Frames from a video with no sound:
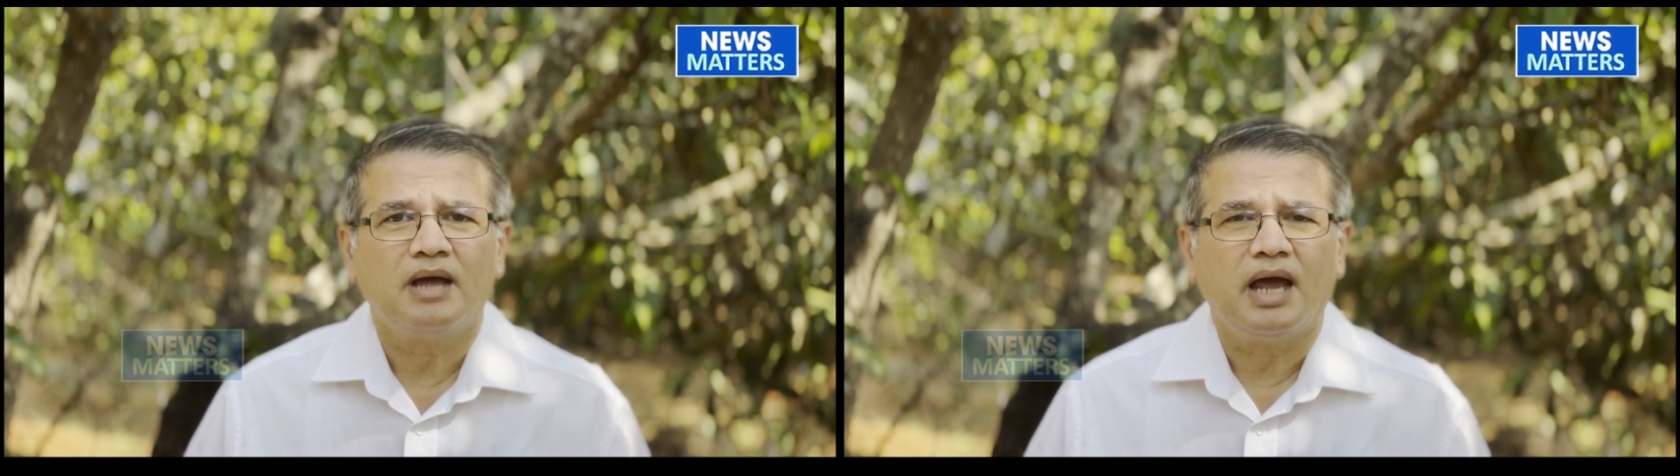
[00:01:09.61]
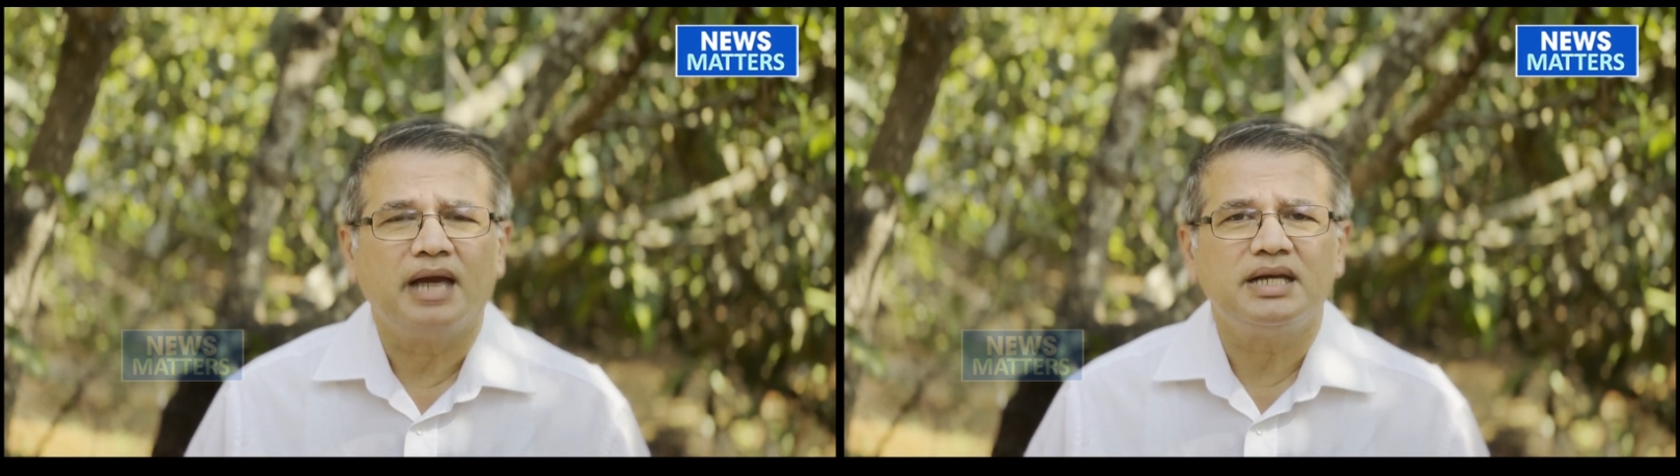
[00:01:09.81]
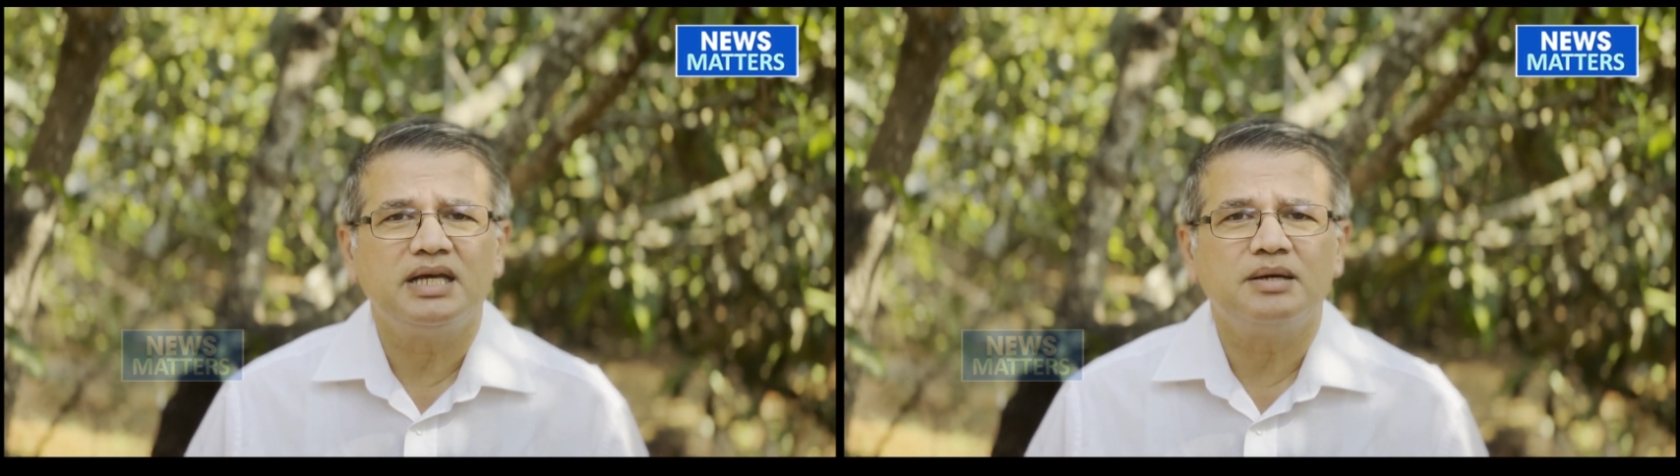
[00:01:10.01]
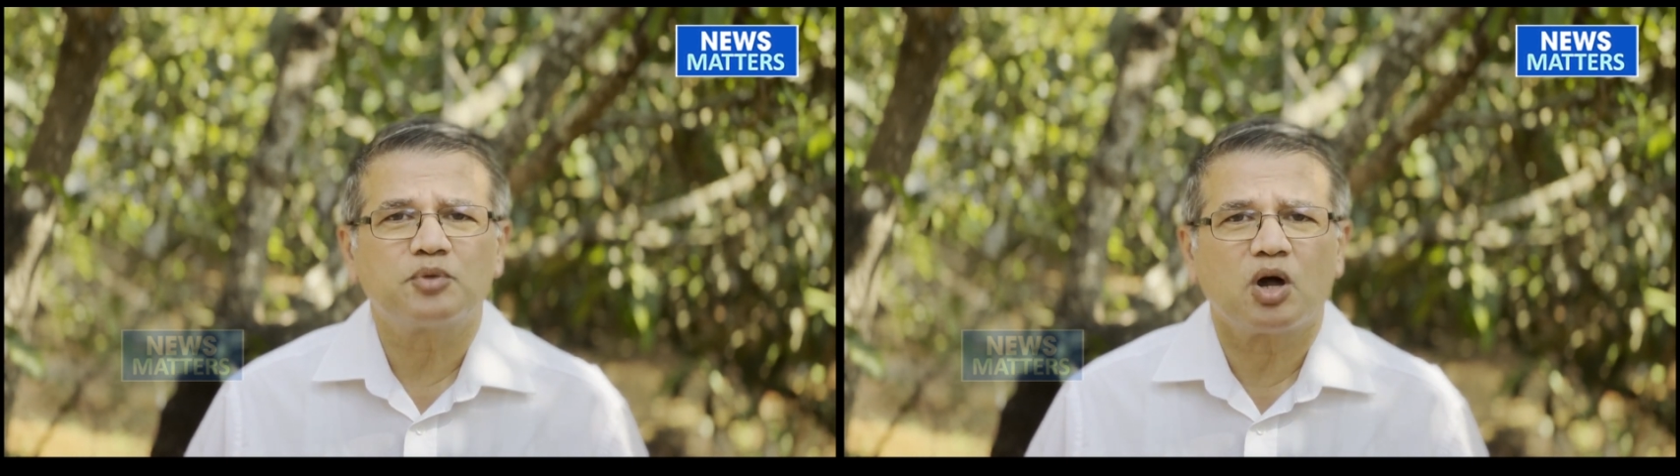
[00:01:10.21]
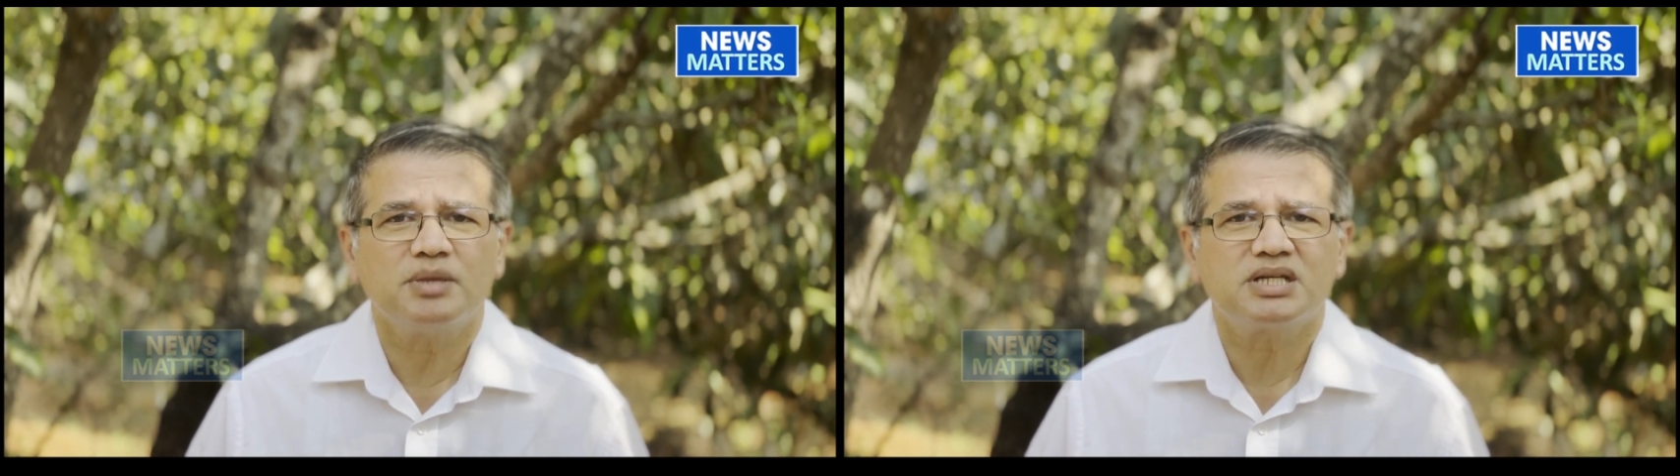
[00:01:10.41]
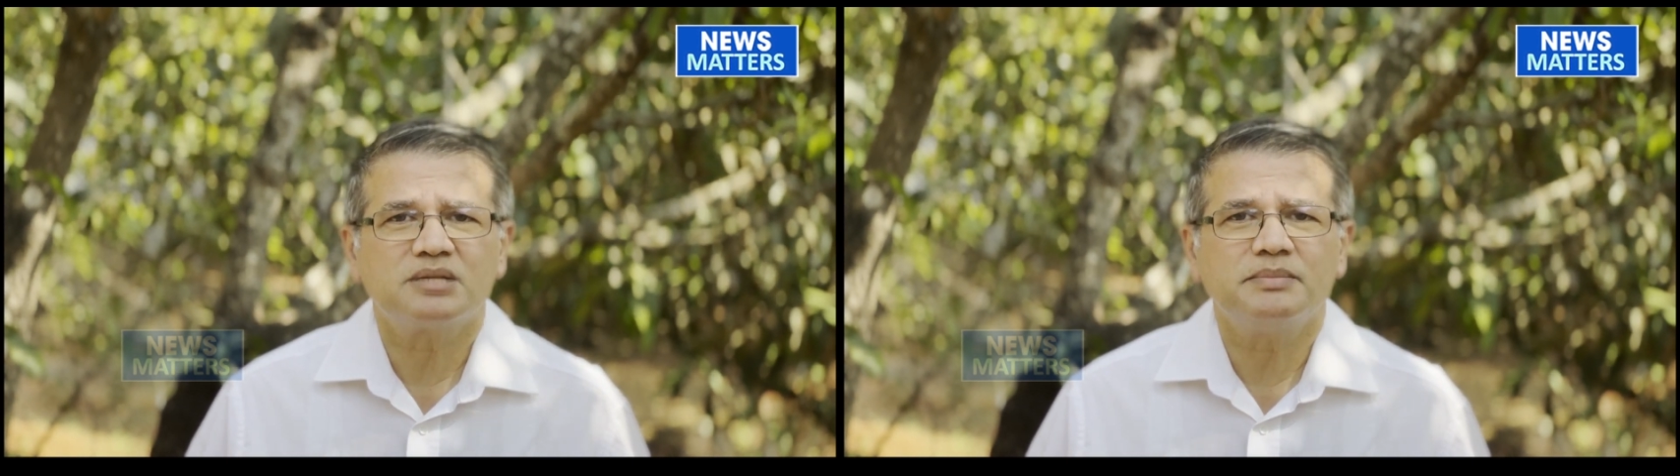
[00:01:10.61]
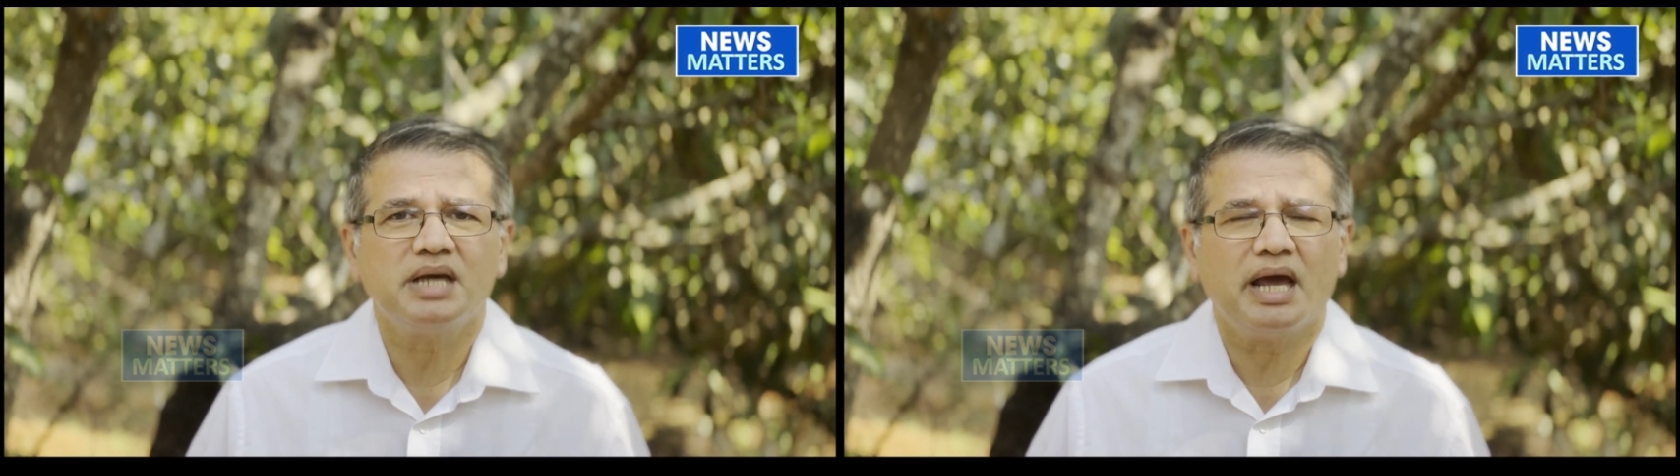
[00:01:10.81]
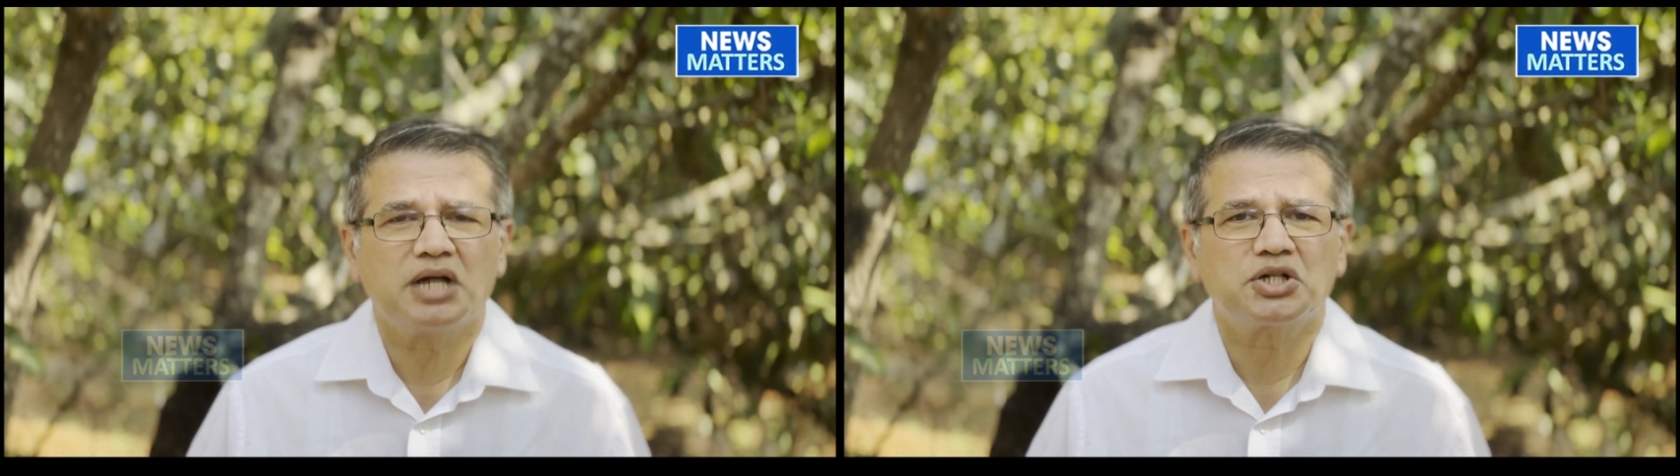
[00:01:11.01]
and he promised me
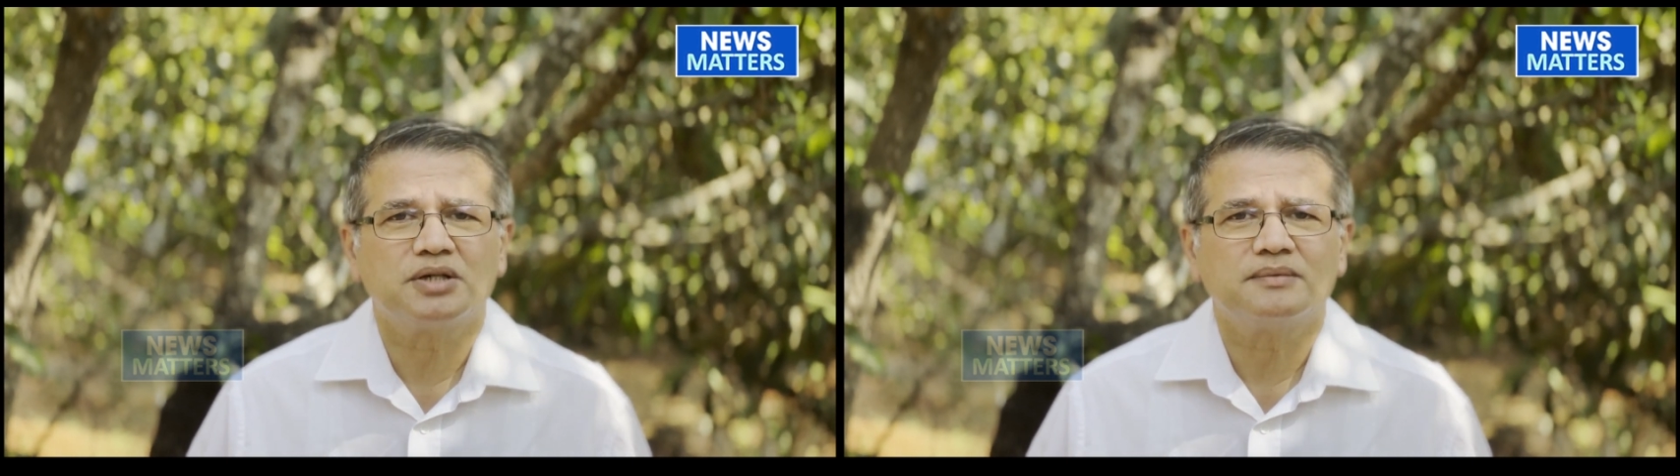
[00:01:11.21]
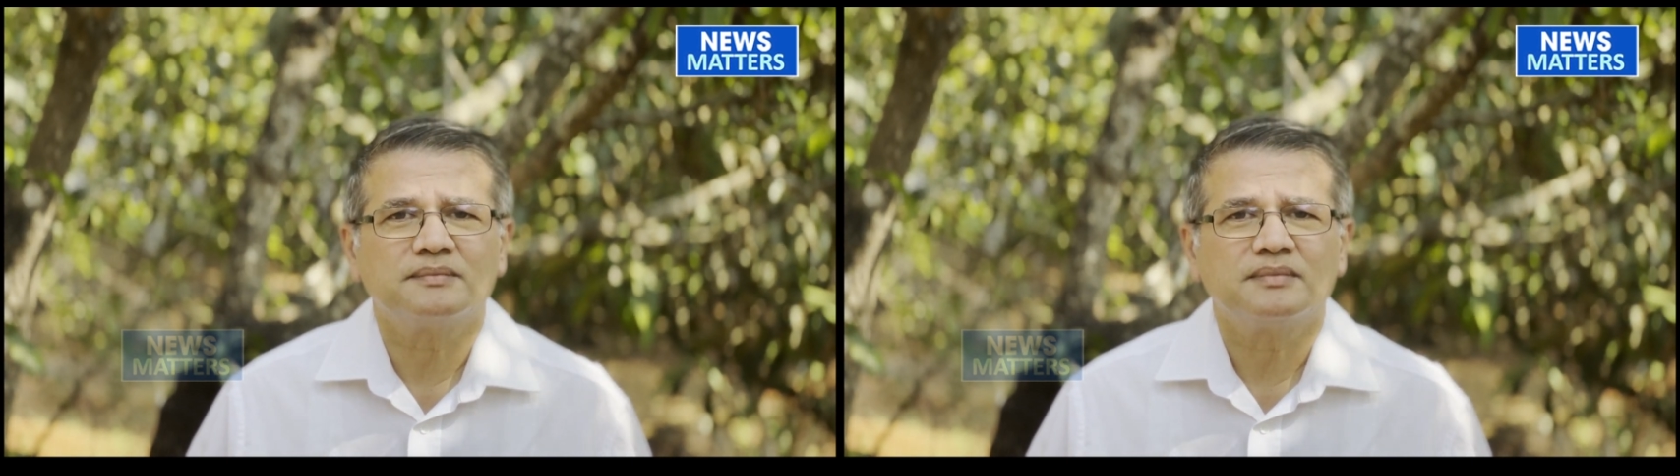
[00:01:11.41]
action.